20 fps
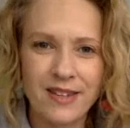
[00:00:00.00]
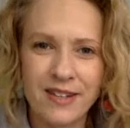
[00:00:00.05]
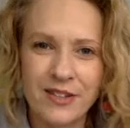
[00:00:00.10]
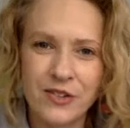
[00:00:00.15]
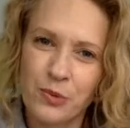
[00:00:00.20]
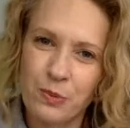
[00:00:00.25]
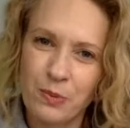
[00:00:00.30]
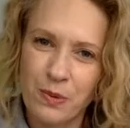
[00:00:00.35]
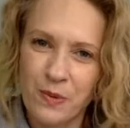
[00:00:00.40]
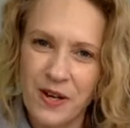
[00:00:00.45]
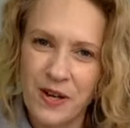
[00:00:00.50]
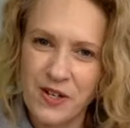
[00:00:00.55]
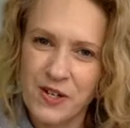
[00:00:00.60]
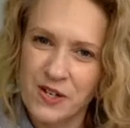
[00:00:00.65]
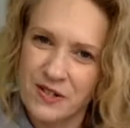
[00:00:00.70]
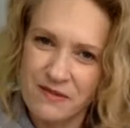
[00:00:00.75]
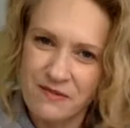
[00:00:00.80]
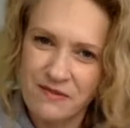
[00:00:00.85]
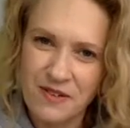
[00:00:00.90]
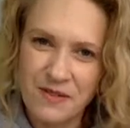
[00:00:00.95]

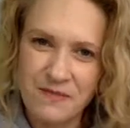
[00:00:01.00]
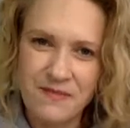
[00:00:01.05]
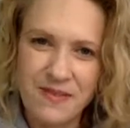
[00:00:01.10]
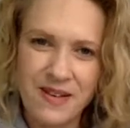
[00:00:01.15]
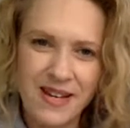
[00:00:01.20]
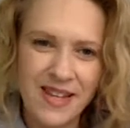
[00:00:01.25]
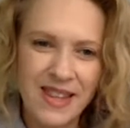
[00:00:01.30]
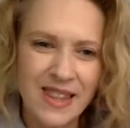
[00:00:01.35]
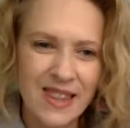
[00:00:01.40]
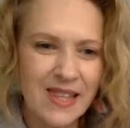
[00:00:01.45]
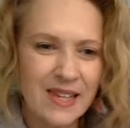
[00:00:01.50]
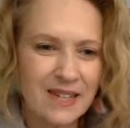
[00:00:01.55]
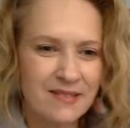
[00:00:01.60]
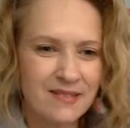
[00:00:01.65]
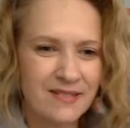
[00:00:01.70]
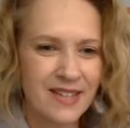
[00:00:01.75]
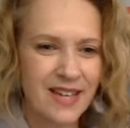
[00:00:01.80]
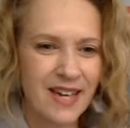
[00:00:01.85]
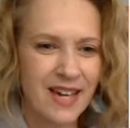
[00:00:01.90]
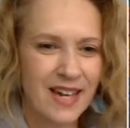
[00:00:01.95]
inspiration from. I
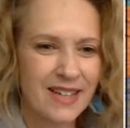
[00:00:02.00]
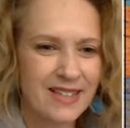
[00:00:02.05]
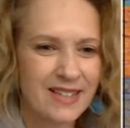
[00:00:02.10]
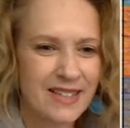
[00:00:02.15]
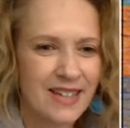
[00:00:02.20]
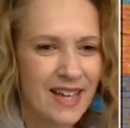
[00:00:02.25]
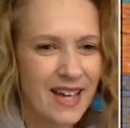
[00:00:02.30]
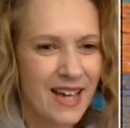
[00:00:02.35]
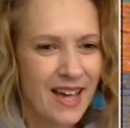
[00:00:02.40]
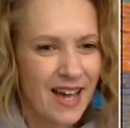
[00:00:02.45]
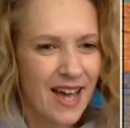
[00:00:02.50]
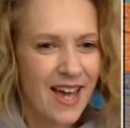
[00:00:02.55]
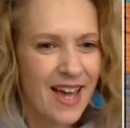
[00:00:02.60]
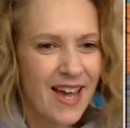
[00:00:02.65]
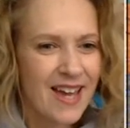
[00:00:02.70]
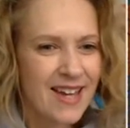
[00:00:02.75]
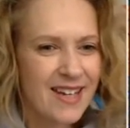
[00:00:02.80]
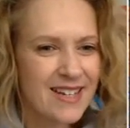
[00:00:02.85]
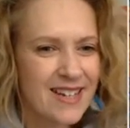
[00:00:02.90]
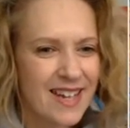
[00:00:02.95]
love that.
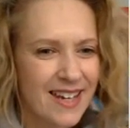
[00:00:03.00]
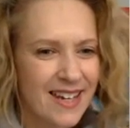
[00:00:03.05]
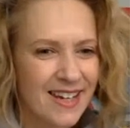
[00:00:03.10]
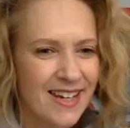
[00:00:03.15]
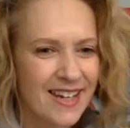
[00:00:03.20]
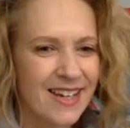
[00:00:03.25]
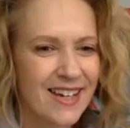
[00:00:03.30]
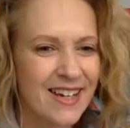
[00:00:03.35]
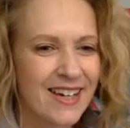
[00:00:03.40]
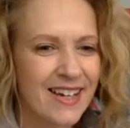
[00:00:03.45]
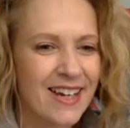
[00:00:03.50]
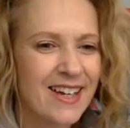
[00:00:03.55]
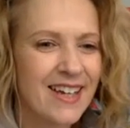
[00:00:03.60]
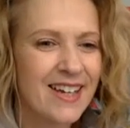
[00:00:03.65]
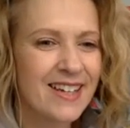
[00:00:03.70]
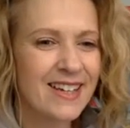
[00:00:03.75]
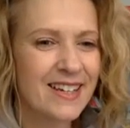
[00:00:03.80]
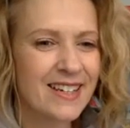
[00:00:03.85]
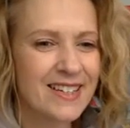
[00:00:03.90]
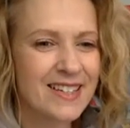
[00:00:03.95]
Hey, Nikki.
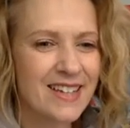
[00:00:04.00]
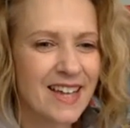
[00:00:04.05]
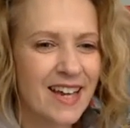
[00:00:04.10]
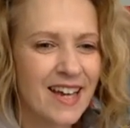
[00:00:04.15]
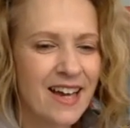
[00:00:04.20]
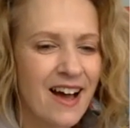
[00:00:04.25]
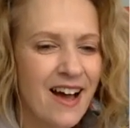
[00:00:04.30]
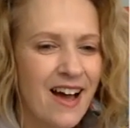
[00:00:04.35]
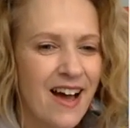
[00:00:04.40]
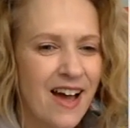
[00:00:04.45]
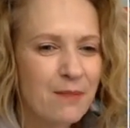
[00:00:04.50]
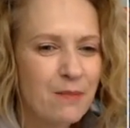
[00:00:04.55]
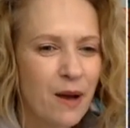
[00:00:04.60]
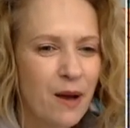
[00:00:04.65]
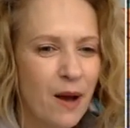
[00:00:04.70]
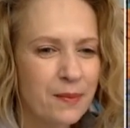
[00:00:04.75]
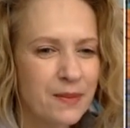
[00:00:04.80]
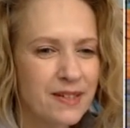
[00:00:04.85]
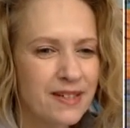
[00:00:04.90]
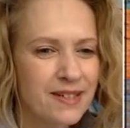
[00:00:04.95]
Nikki's saying hi.
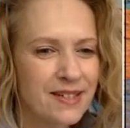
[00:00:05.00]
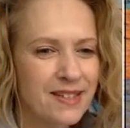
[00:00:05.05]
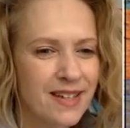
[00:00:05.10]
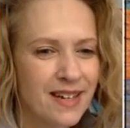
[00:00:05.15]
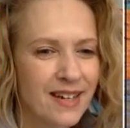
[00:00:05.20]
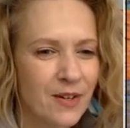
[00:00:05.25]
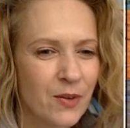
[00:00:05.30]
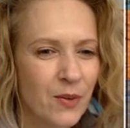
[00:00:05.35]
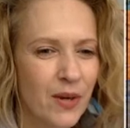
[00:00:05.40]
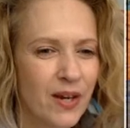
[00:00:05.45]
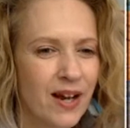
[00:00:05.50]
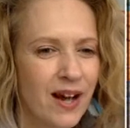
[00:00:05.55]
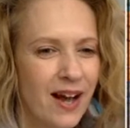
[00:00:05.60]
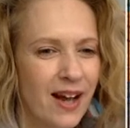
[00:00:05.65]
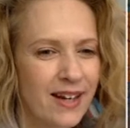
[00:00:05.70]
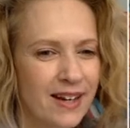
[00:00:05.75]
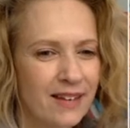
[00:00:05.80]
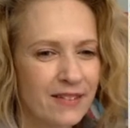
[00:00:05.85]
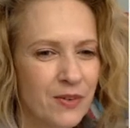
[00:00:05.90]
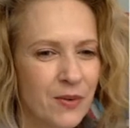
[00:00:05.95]
Popped in to say a quick hi
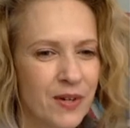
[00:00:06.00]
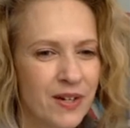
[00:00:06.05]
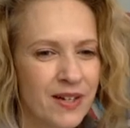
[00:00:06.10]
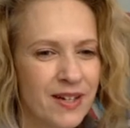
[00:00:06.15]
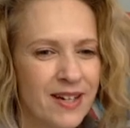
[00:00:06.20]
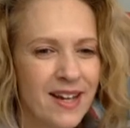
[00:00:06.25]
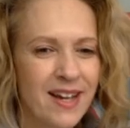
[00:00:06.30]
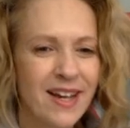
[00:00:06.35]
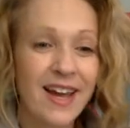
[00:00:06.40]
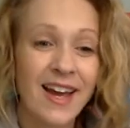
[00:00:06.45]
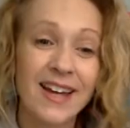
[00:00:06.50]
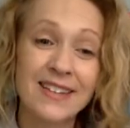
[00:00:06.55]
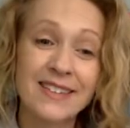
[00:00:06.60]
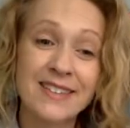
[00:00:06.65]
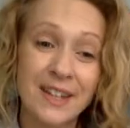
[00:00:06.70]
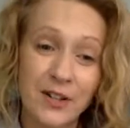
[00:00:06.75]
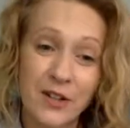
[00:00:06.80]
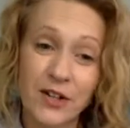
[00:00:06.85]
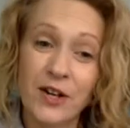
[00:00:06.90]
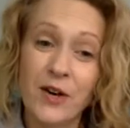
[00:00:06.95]
to everyone. And
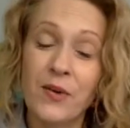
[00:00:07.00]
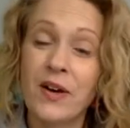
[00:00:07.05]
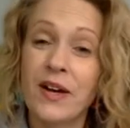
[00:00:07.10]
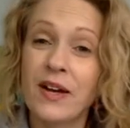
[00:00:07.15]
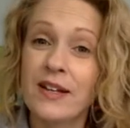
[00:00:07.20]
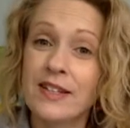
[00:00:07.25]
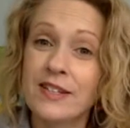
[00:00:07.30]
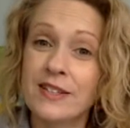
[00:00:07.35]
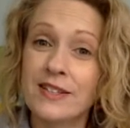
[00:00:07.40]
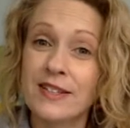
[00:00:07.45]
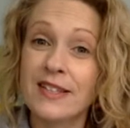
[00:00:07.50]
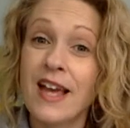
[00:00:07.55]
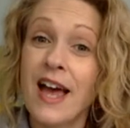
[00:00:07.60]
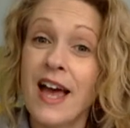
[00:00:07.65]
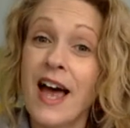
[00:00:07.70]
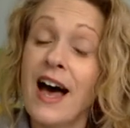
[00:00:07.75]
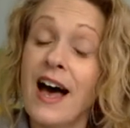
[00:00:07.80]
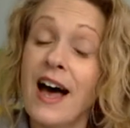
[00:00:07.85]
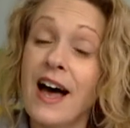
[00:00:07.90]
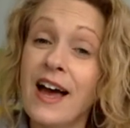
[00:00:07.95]
there you go. She says,
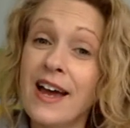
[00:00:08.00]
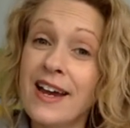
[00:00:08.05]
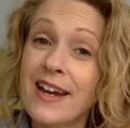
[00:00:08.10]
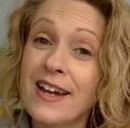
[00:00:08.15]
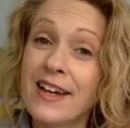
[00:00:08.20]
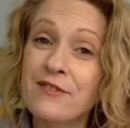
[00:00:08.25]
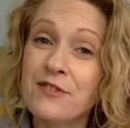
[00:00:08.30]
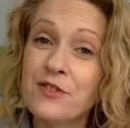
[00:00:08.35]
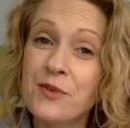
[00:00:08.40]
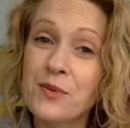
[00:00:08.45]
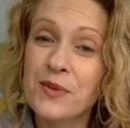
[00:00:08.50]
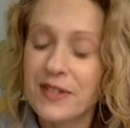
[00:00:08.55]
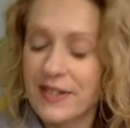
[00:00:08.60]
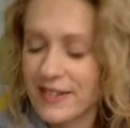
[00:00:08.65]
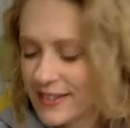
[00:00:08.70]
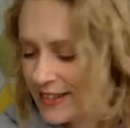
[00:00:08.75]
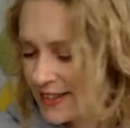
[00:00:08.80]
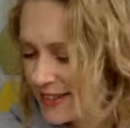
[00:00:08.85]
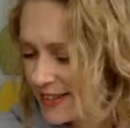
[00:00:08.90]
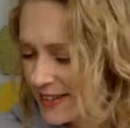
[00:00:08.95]
hi,
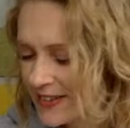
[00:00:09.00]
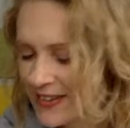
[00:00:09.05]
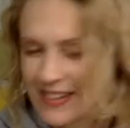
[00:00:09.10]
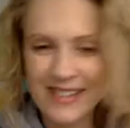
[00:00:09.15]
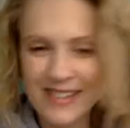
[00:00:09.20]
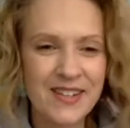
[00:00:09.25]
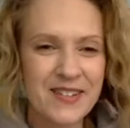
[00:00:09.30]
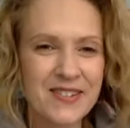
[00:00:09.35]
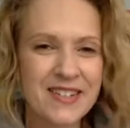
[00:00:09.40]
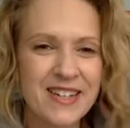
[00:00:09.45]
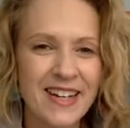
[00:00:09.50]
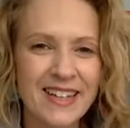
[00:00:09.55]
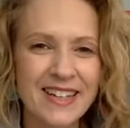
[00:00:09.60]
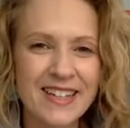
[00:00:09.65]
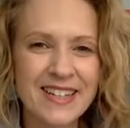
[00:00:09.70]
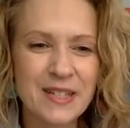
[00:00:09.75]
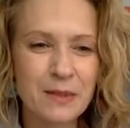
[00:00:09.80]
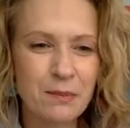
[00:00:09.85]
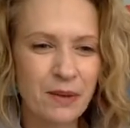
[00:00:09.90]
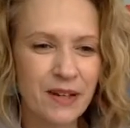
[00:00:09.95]
everyone. So hello,
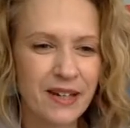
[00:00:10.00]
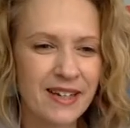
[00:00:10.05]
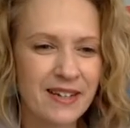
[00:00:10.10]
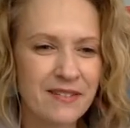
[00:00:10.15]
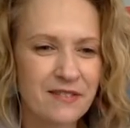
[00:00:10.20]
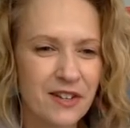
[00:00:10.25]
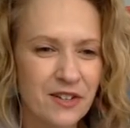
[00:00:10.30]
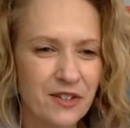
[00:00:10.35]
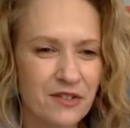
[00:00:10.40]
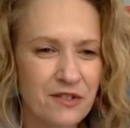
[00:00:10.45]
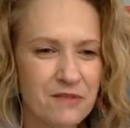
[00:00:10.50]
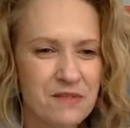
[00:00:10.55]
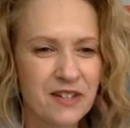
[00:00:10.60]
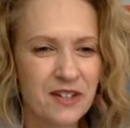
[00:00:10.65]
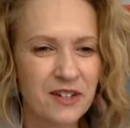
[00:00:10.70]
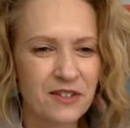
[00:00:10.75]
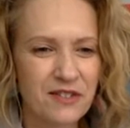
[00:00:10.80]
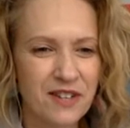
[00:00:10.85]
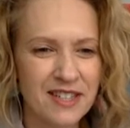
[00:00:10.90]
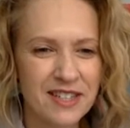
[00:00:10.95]
Nikki. Speaking of other
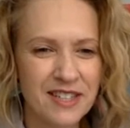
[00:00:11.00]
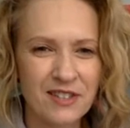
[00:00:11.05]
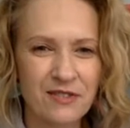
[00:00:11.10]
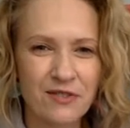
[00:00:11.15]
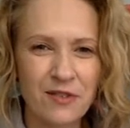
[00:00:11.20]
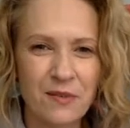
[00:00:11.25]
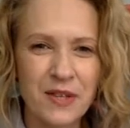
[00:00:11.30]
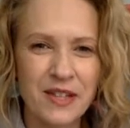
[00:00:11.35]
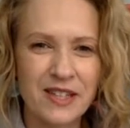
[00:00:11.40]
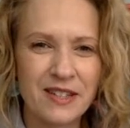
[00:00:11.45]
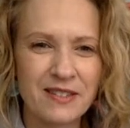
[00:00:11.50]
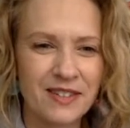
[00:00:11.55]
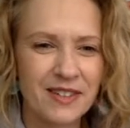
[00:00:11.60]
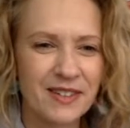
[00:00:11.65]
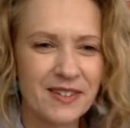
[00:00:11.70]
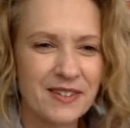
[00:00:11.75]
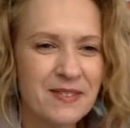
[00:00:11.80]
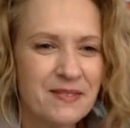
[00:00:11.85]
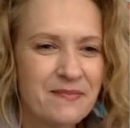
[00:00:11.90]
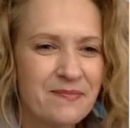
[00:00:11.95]
familiar faces from the living
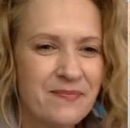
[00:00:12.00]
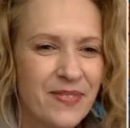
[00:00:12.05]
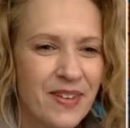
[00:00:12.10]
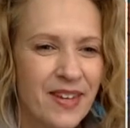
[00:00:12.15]
room.